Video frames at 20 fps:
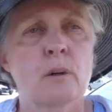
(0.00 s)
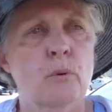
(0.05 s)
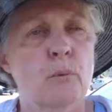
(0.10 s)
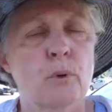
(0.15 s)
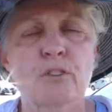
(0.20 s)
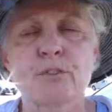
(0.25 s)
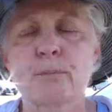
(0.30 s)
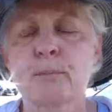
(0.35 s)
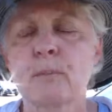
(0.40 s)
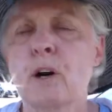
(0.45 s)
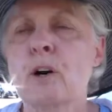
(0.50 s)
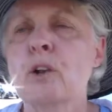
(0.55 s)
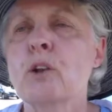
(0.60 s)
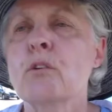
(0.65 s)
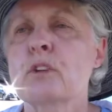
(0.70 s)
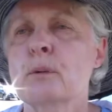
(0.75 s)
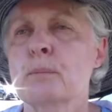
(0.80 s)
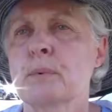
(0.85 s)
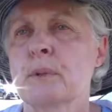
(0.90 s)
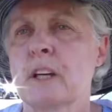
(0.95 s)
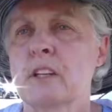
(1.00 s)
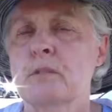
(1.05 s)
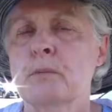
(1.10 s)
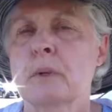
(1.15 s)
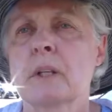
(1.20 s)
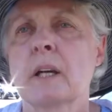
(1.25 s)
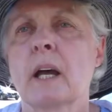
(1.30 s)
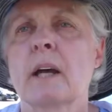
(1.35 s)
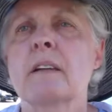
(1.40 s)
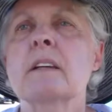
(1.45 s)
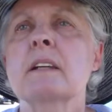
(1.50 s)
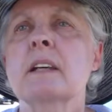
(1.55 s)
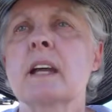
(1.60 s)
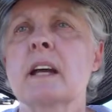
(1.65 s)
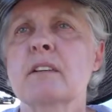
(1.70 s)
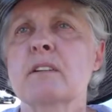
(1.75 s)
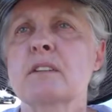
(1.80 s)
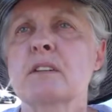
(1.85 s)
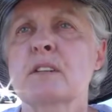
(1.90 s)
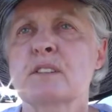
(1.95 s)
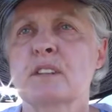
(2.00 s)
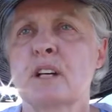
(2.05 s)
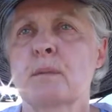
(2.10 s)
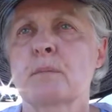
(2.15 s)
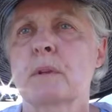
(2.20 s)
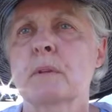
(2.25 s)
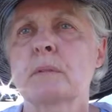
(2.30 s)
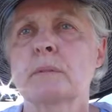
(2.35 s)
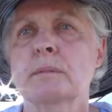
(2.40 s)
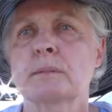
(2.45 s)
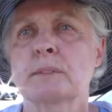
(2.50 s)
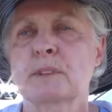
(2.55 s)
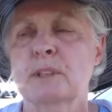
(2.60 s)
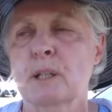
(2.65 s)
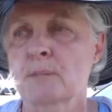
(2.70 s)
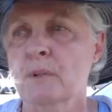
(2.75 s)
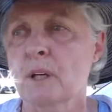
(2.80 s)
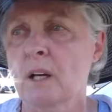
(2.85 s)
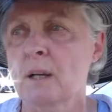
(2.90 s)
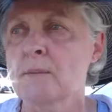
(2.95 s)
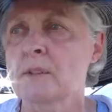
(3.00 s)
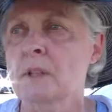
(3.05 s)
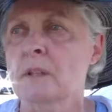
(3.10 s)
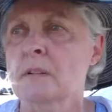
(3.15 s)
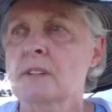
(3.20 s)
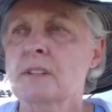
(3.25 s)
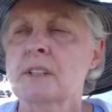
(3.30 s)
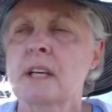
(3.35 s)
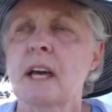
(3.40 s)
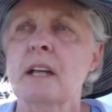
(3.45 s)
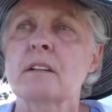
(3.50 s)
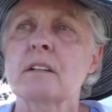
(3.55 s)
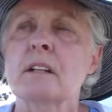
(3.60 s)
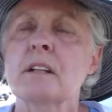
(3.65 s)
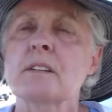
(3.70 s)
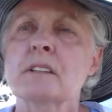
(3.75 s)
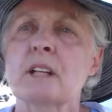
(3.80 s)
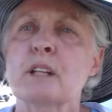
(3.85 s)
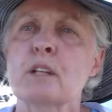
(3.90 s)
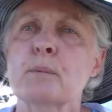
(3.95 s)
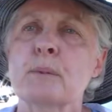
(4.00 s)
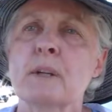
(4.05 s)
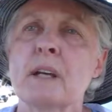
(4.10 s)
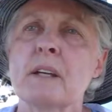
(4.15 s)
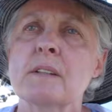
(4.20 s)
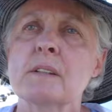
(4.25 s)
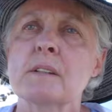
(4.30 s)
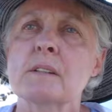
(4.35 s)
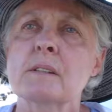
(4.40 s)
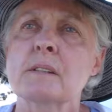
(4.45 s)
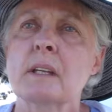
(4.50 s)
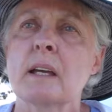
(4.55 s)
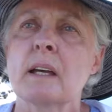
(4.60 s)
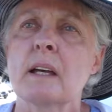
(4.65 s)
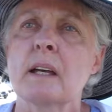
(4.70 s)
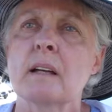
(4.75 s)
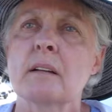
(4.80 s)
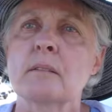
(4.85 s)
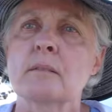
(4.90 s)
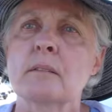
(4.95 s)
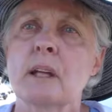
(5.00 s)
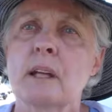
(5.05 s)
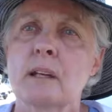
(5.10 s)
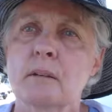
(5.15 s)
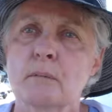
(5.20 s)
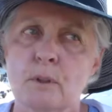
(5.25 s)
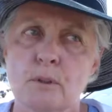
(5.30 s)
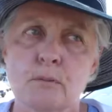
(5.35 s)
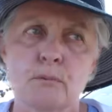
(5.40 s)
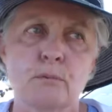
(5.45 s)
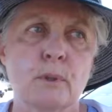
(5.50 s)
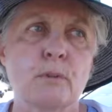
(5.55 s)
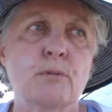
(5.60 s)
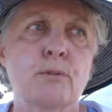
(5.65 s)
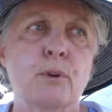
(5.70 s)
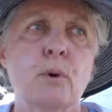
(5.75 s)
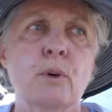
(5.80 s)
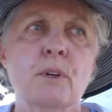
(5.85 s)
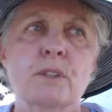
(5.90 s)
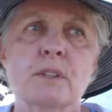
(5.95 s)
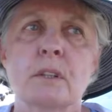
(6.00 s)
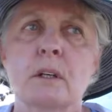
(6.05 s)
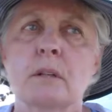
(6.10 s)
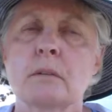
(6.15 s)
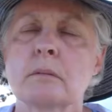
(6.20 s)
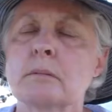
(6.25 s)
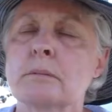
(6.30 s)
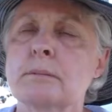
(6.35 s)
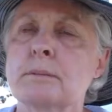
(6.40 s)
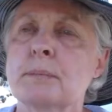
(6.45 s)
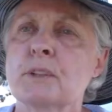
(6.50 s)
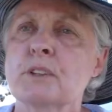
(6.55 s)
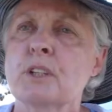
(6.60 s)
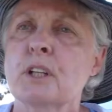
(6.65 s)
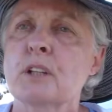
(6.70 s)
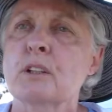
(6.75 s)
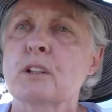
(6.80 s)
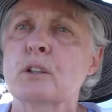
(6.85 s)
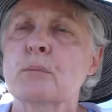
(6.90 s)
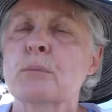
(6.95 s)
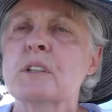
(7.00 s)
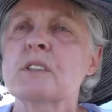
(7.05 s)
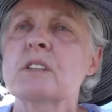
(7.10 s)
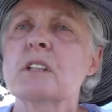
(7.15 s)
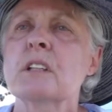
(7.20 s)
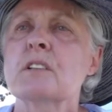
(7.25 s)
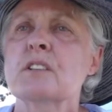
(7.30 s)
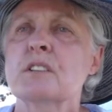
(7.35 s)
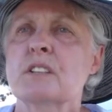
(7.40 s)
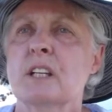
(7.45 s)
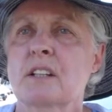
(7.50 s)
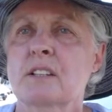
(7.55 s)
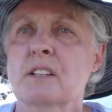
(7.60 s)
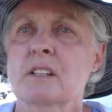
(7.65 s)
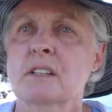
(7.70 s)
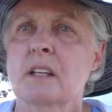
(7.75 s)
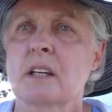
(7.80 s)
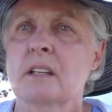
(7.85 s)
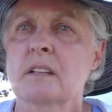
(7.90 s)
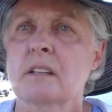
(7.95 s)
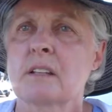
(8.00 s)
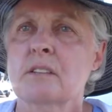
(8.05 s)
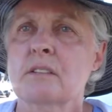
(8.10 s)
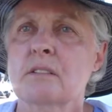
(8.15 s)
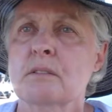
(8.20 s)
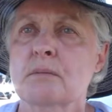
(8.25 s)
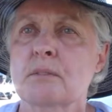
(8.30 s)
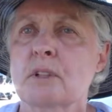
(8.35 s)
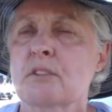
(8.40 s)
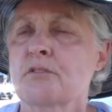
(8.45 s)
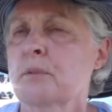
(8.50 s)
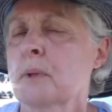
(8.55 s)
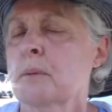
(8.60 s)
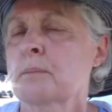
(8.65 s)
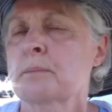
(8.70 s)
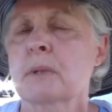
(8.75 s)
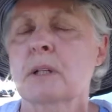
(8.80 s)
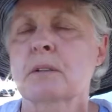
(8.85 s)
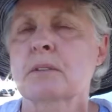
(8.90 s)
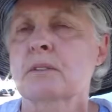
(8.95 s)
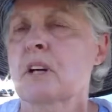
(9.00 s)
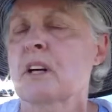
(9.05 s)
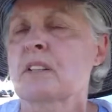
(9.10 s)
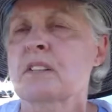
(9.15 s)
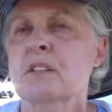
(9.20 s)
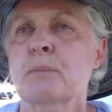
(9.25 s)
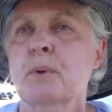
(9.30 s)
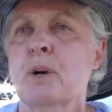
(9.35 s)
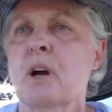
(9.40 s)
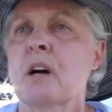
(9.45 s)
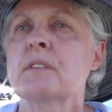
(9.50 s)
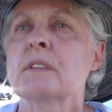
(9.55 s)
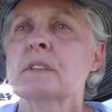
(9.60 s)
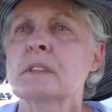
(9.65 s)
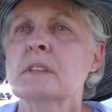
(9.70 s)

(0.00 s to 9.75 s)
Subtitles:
We're from all over the place. We gather together in the summer, sometimes on Saturdays and other places, and we focus on particular busy intersections like this. We're from across the province.